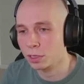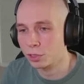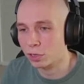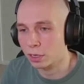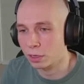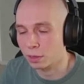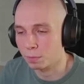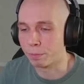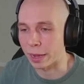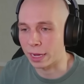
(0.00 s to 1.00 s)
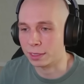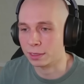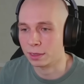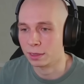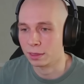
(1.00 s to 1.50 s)
is trying to
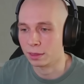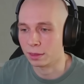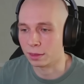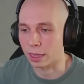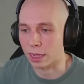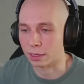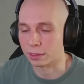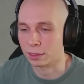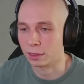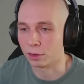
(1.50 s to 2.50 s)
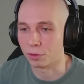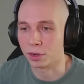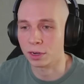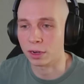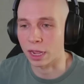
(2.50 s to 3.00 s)
bait that
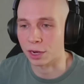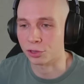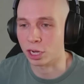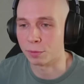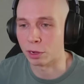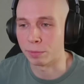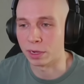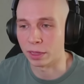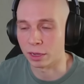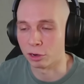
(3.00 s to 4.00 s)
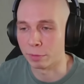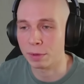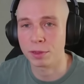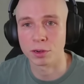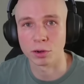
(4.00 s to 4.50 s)
they're going to actually come out mid late, or
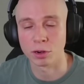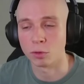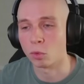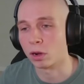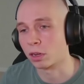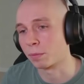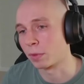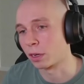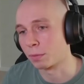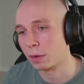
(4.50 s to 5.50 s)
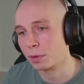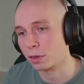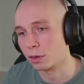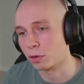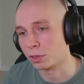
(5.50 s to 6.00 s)
maybe they're going to walk up mid, or maybe
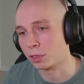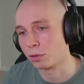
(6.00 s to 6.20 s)
they're going 2